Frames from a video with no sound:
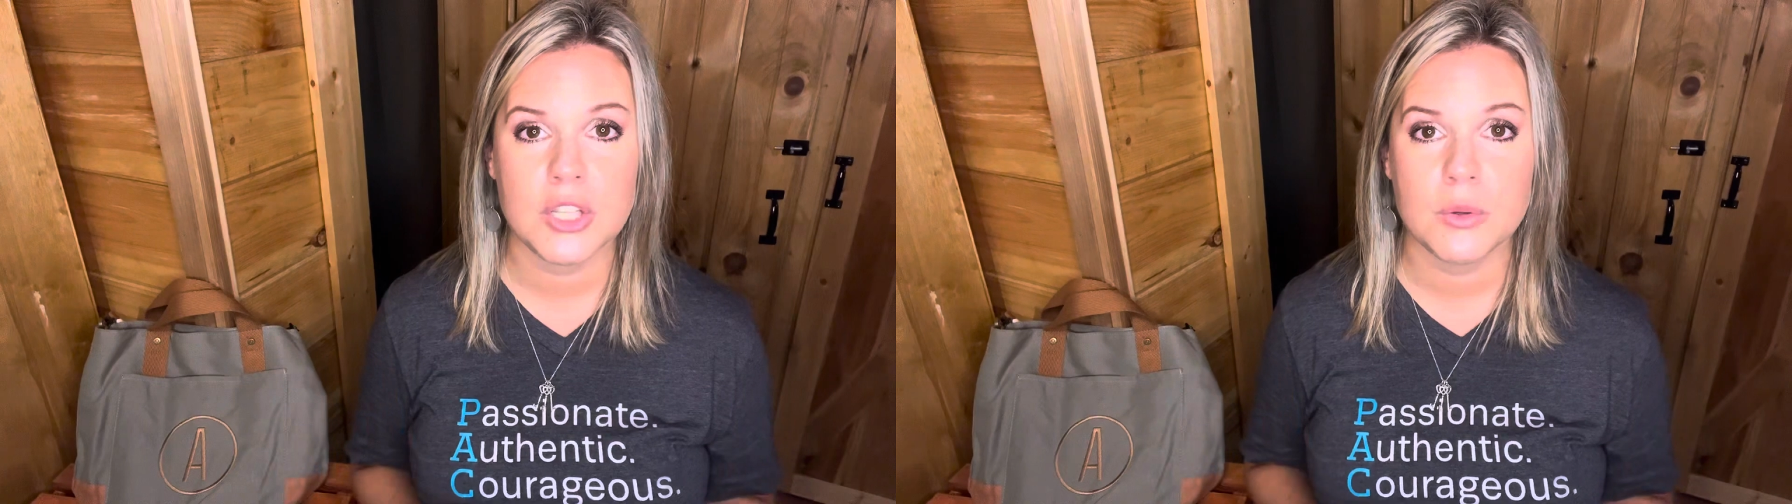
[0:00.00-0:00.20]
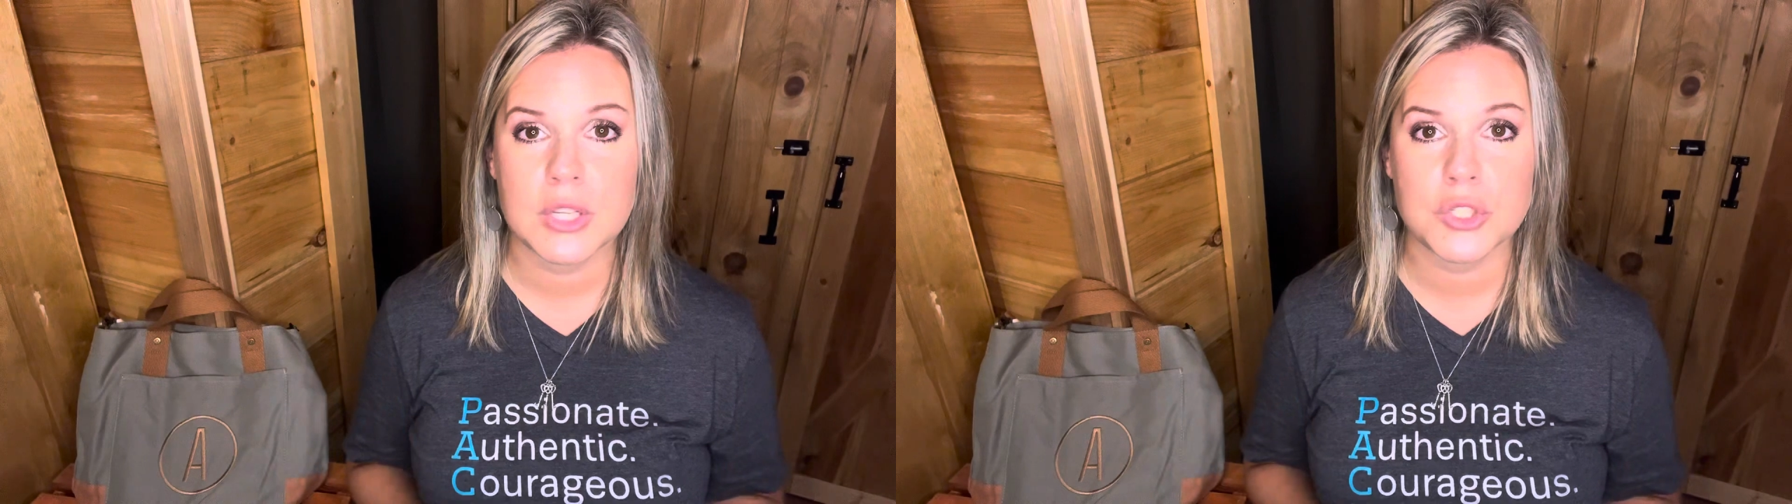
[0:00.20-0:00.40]

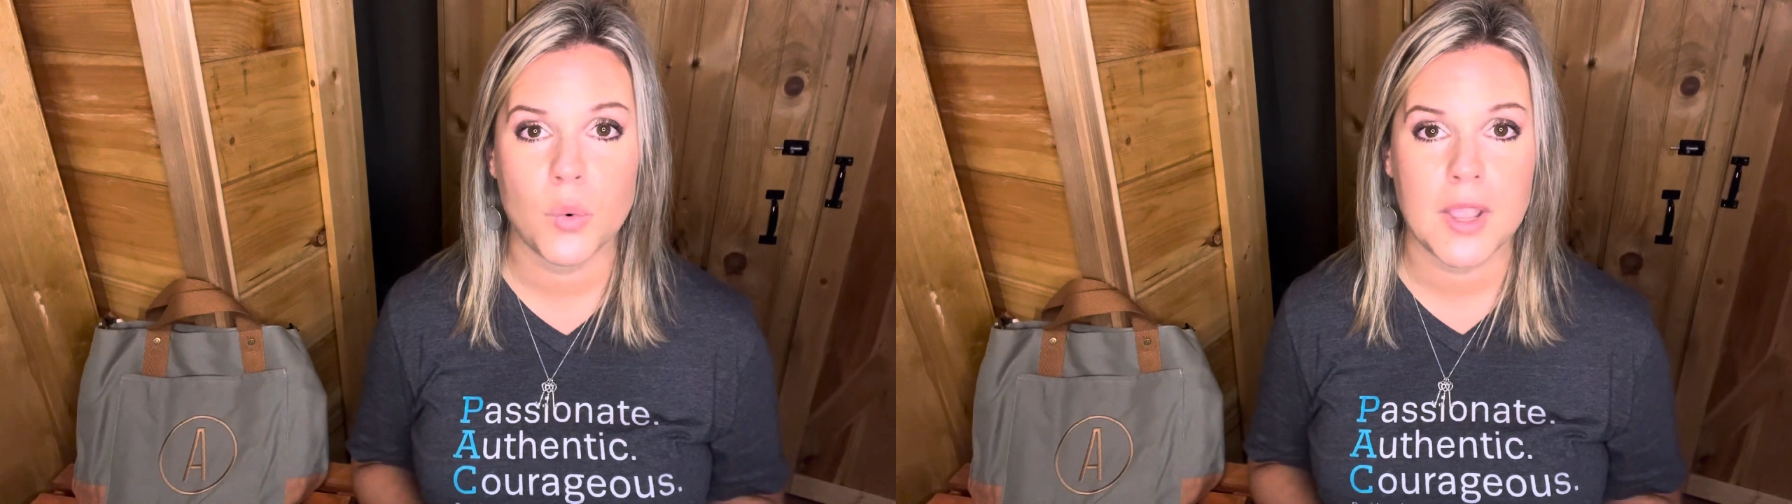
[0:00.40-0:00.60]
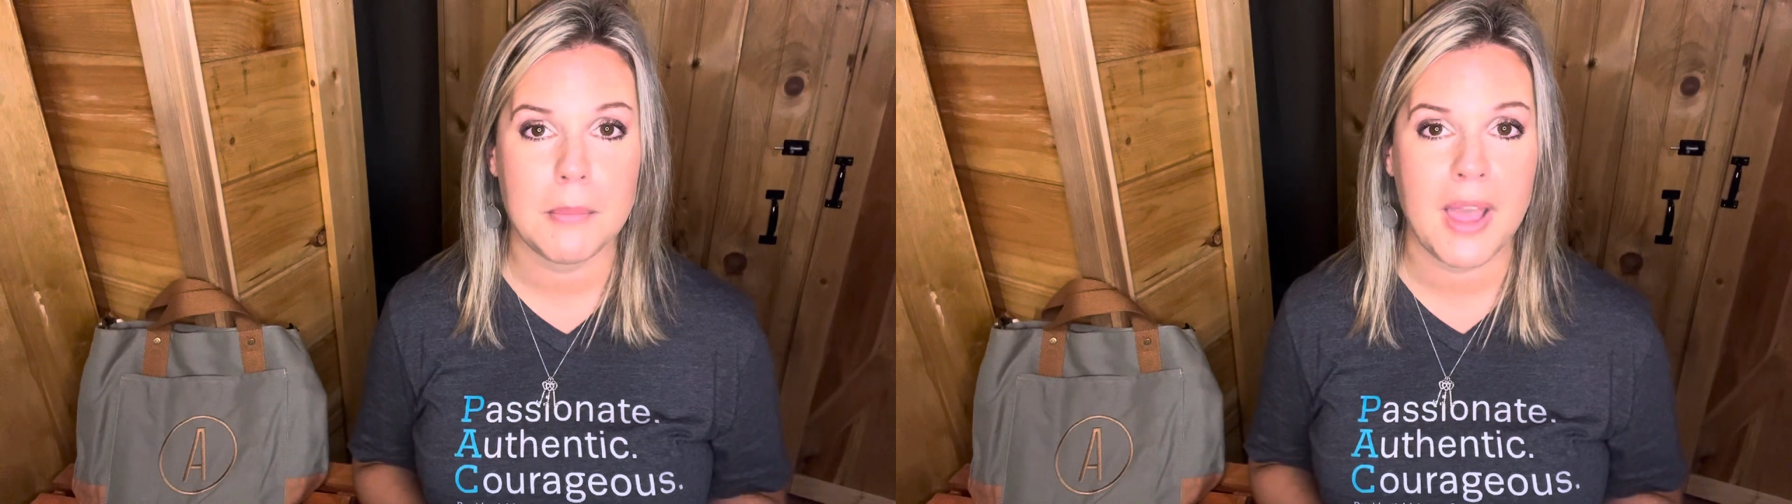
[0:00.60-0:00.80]
you can
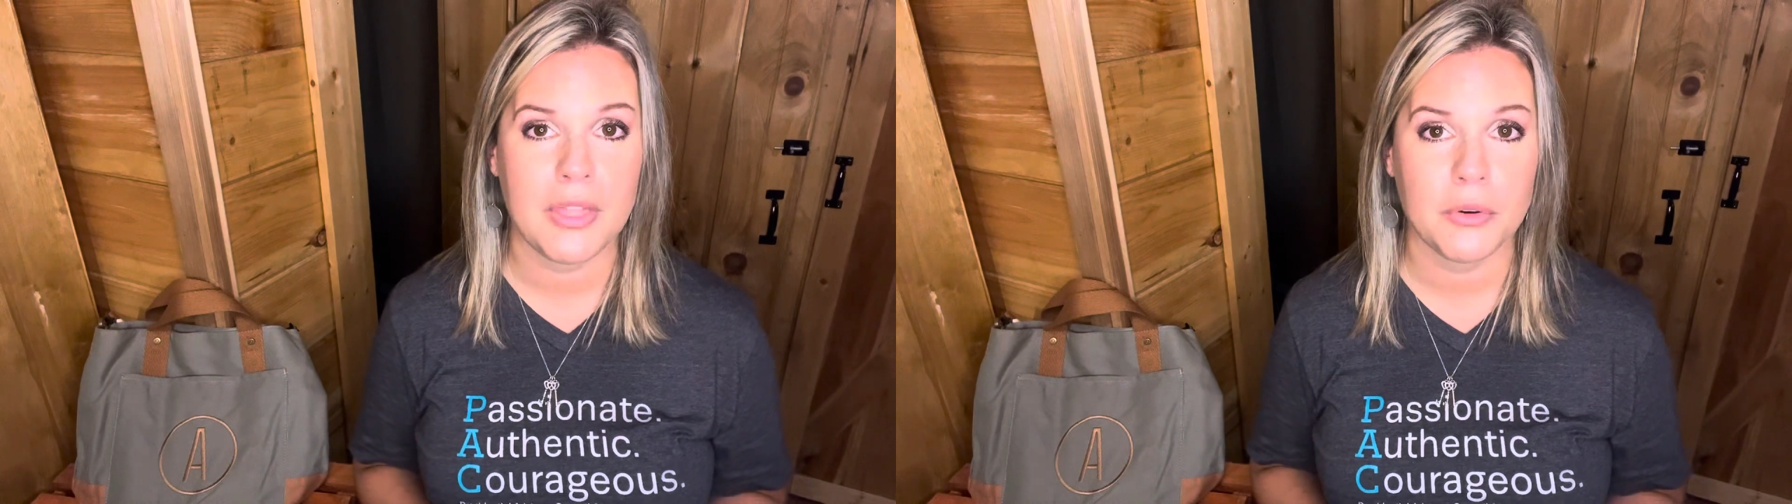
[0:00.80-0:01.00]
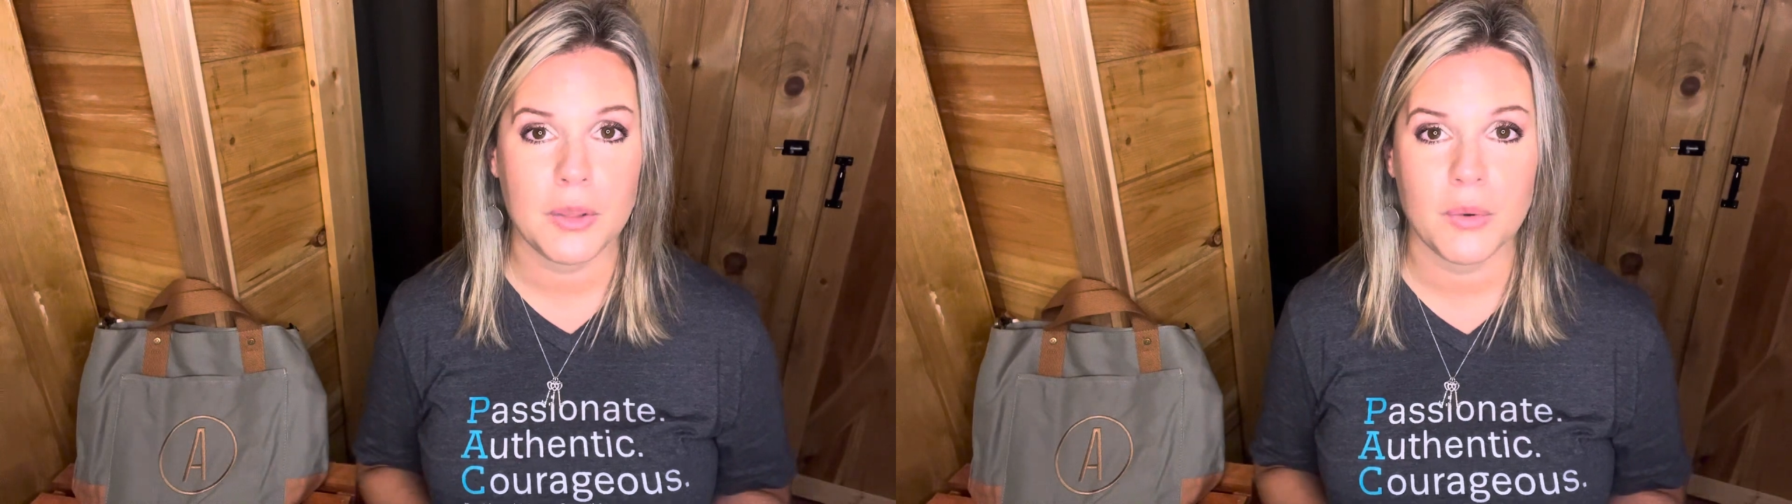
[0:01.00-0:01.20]
join my
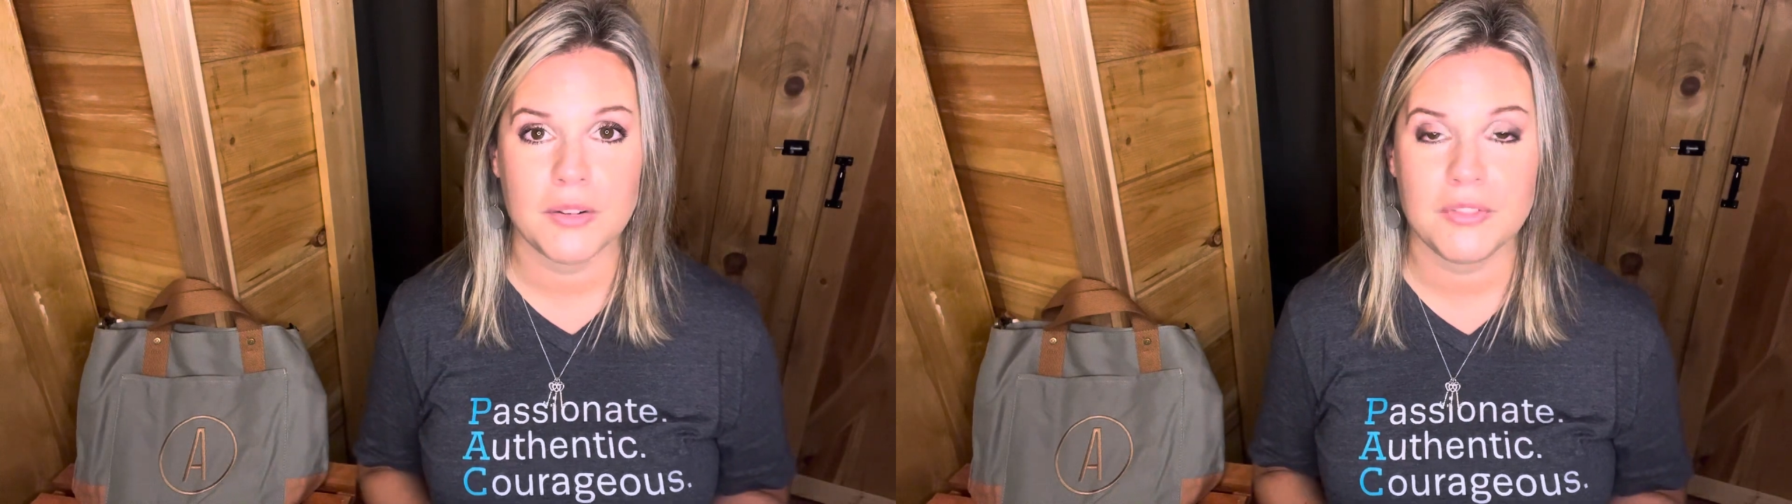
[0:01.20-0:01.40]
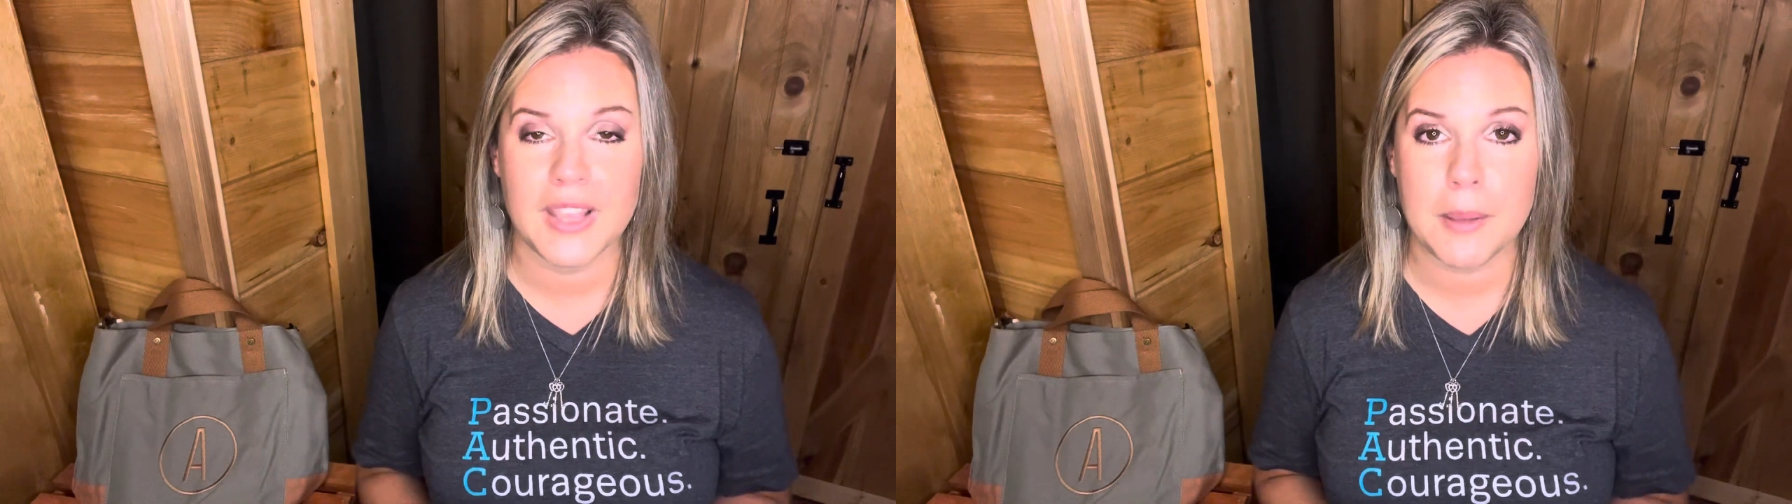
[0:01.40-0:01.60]

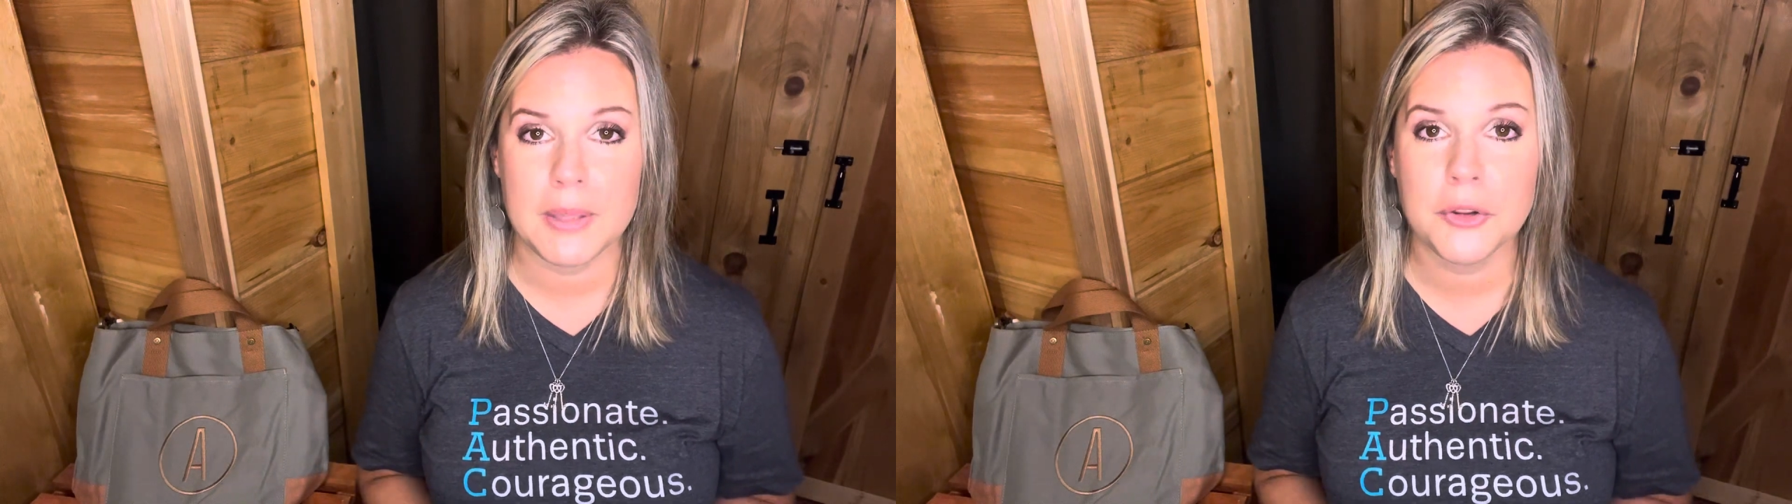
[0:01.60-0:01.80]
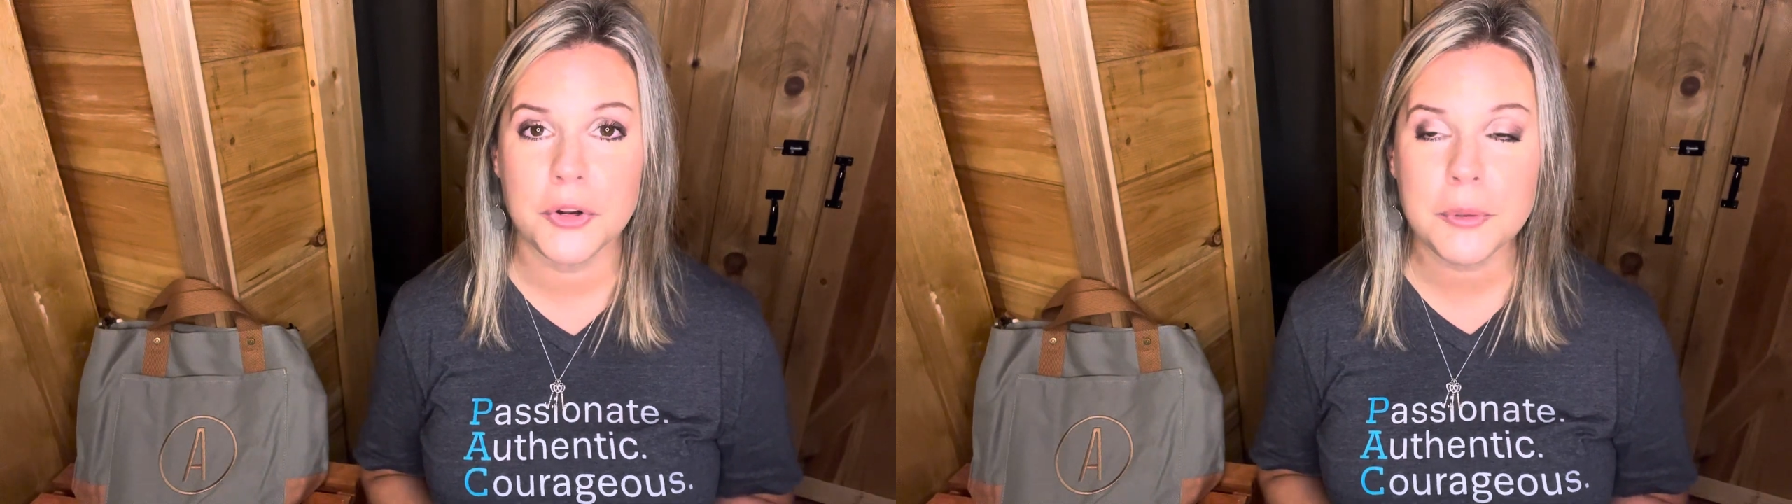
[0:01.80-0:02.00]
31
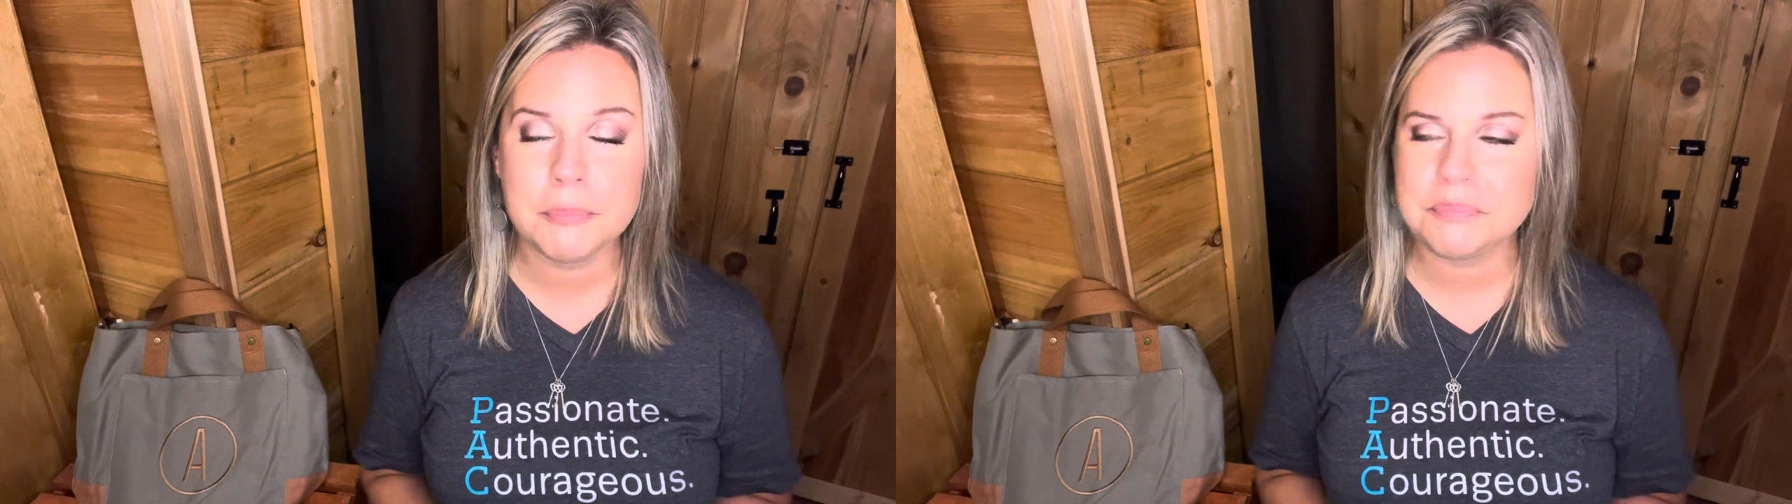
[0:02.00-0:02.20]
VIP group.